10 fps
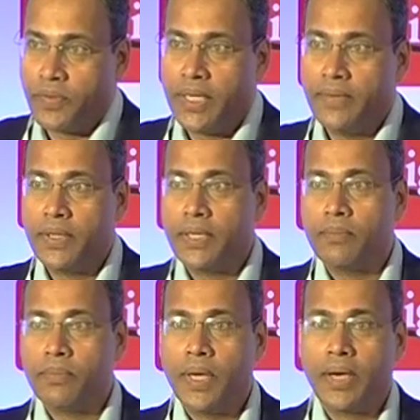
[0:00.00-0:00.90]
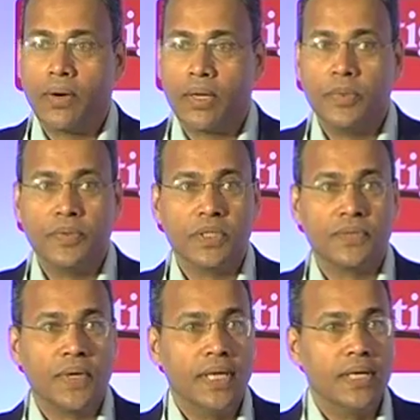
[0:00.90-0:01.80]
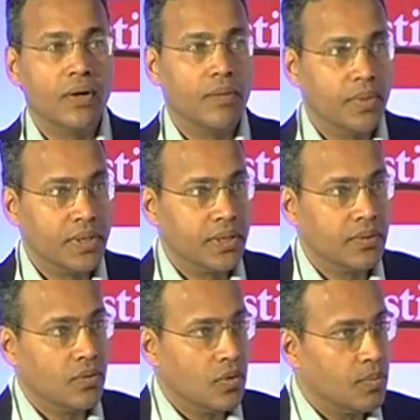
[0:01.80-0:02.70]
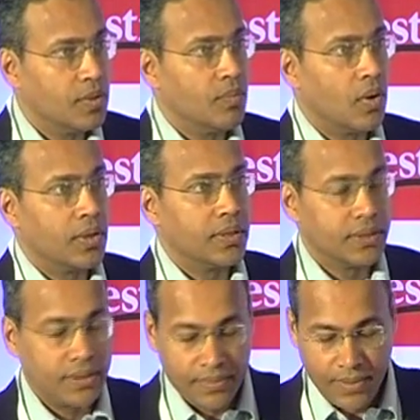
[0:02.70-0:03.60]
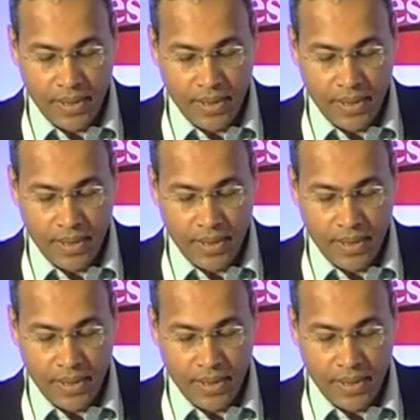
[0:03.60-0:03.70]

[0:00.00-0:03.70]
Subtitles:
We live in an economy which is fairly competitive, open borders,